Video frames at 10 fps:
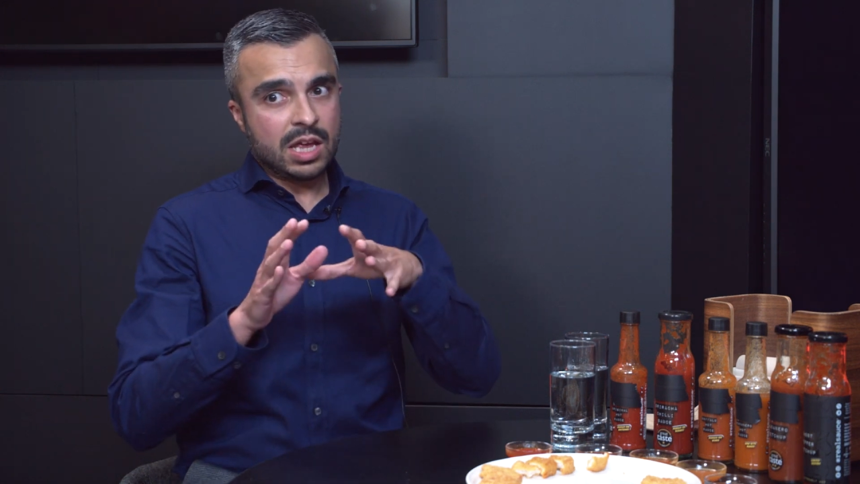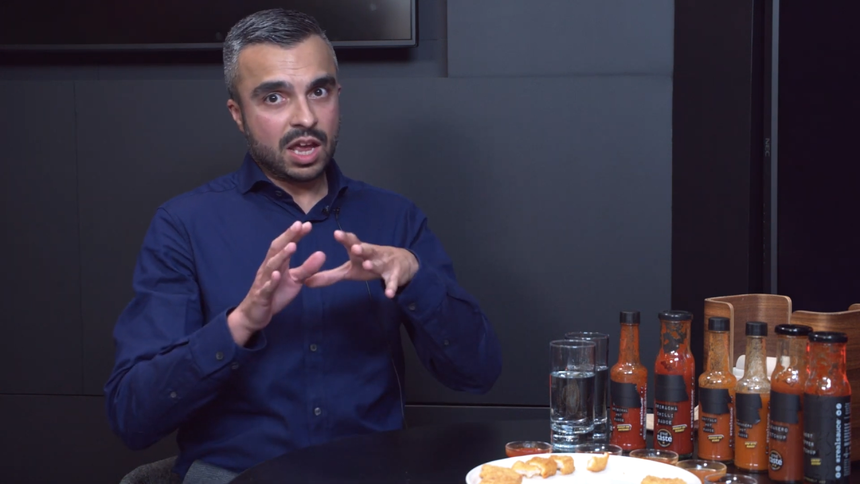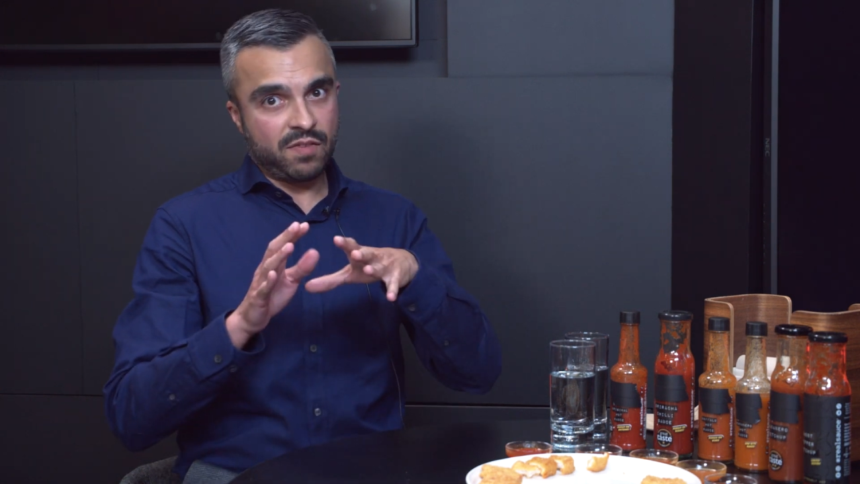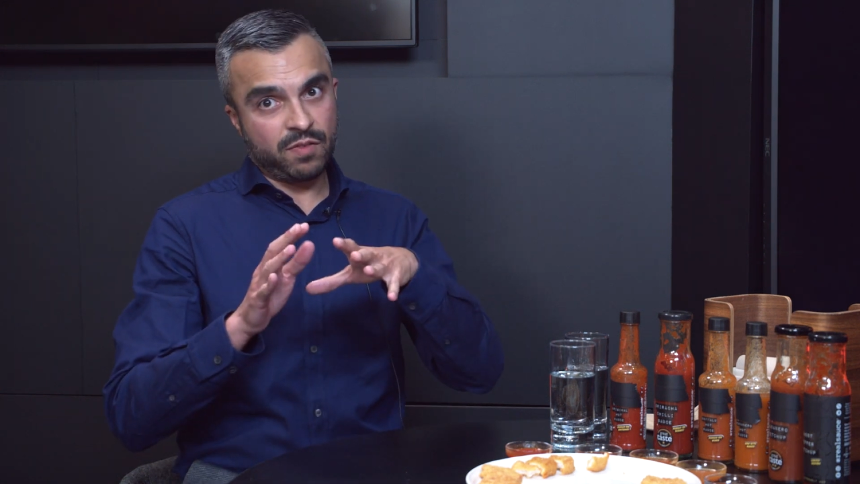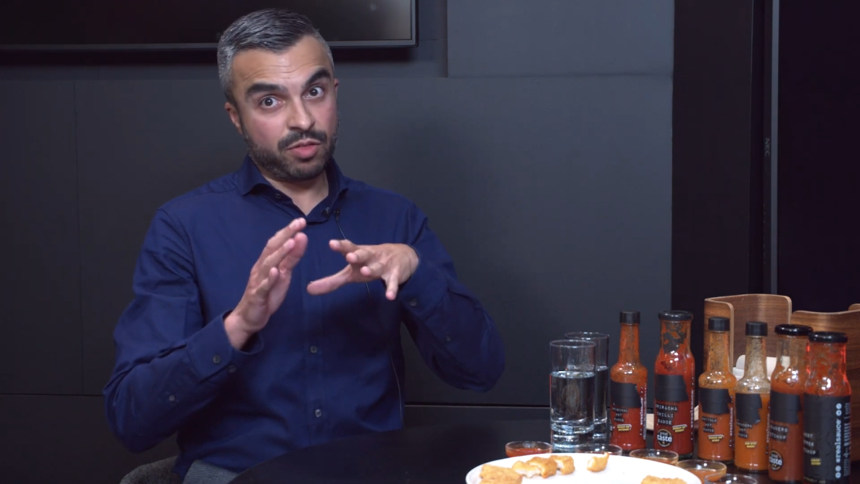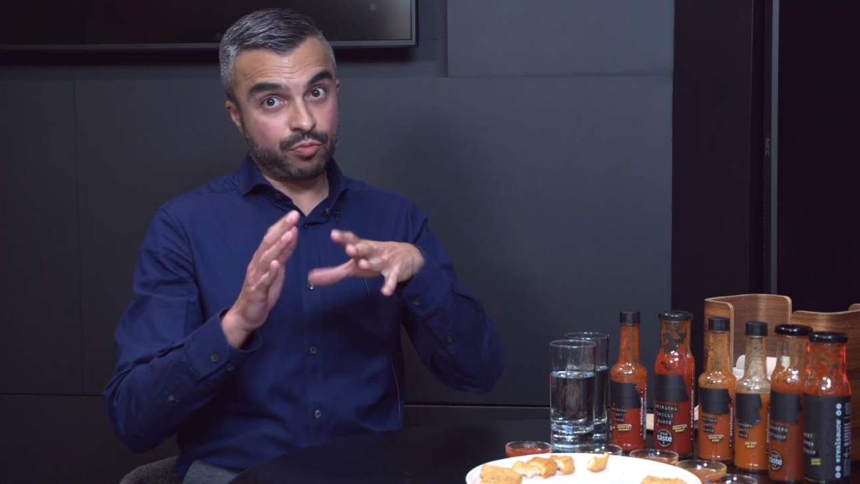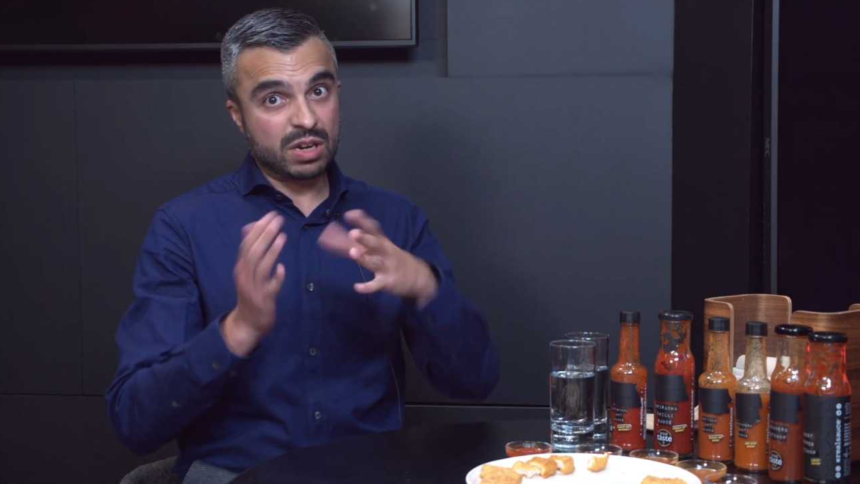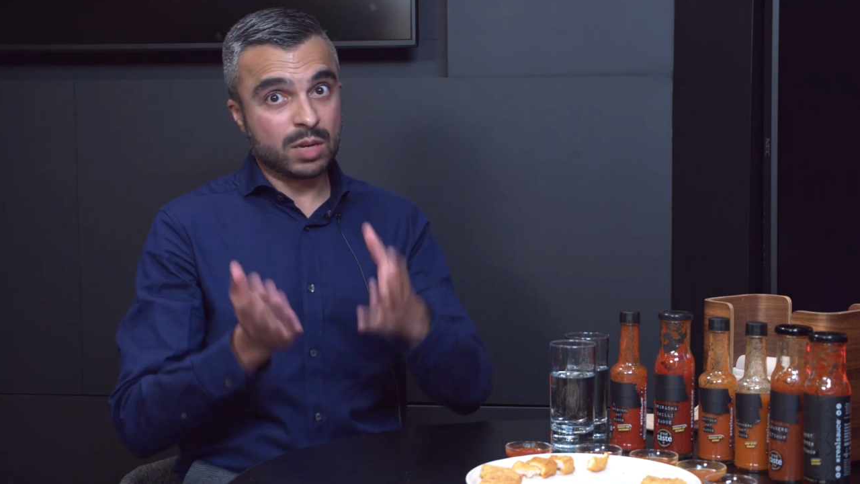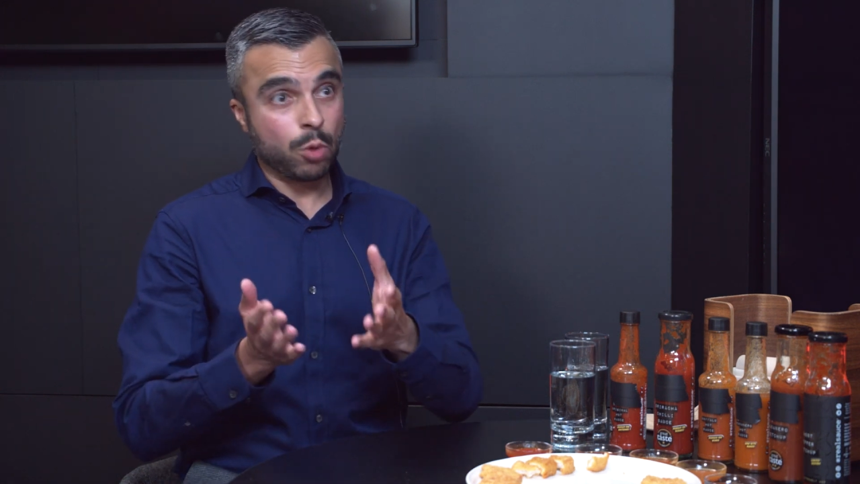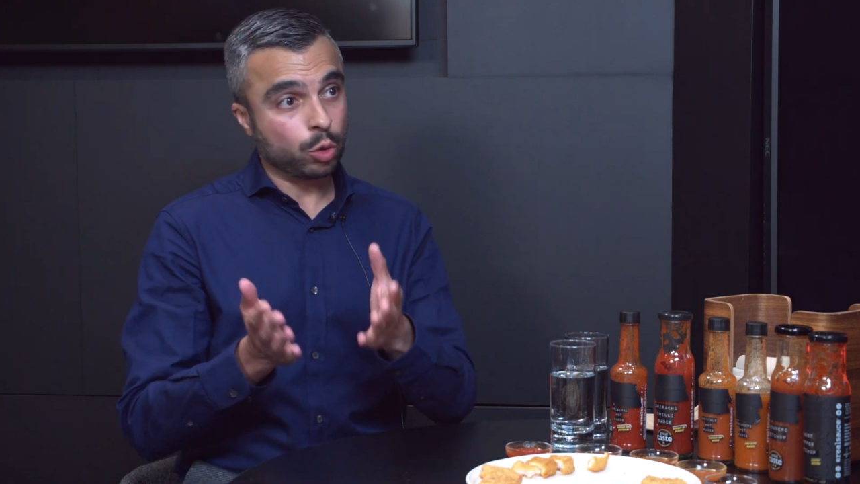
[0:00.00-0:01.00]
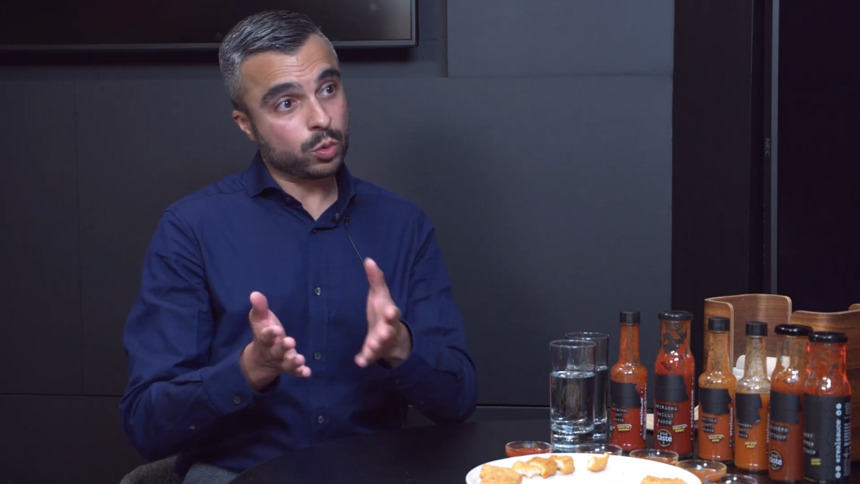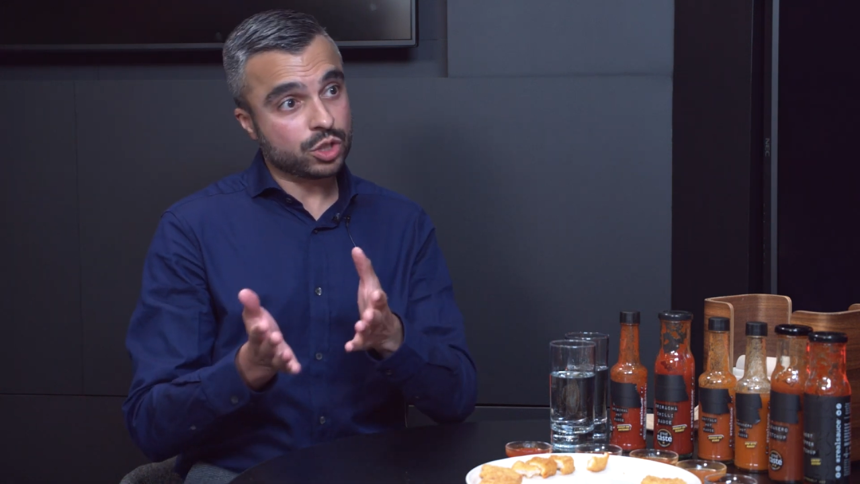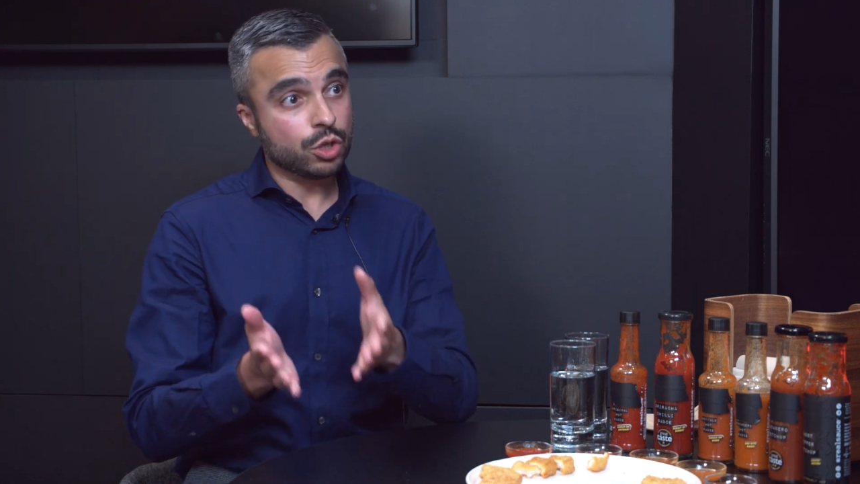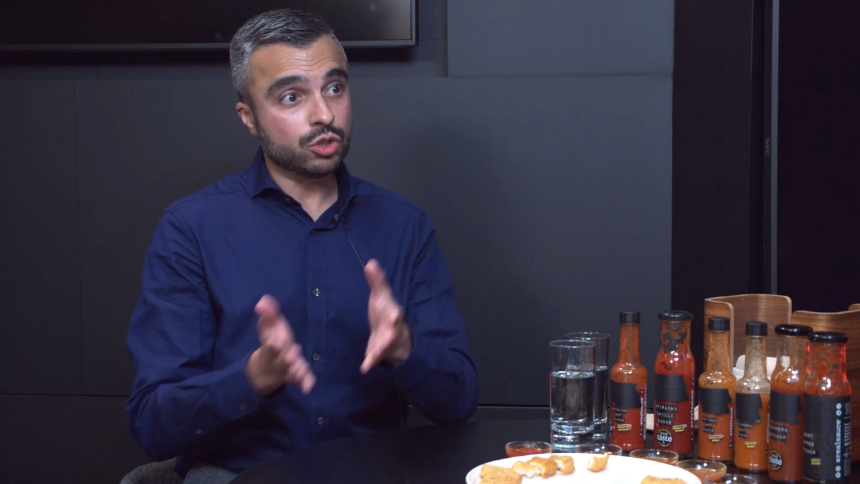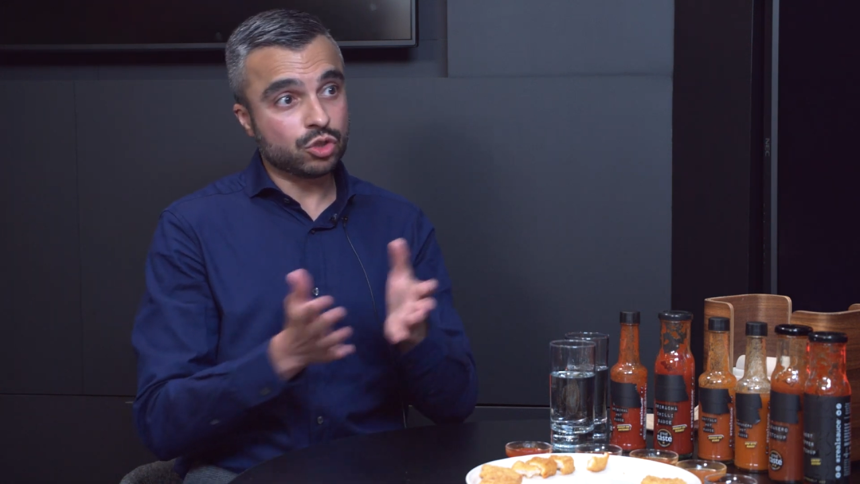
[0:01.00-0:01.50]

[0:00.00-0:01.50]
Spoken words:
if a 3D model was used